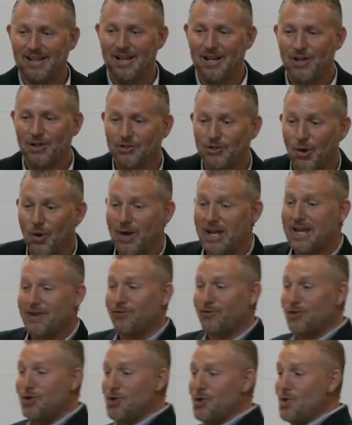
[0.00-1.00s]
So
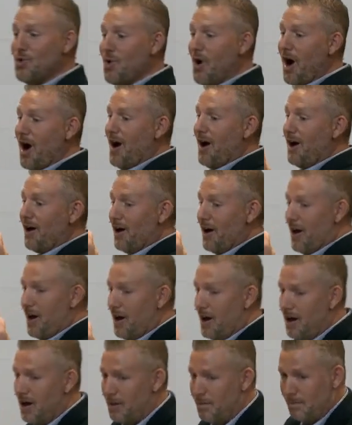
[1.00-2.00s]
if you are
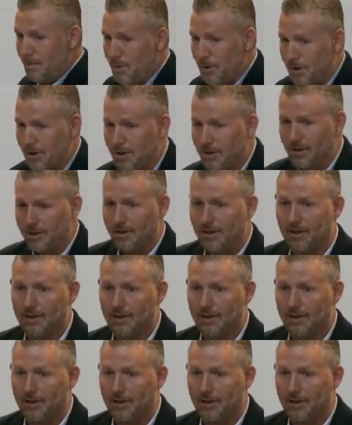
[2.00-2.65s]
humble,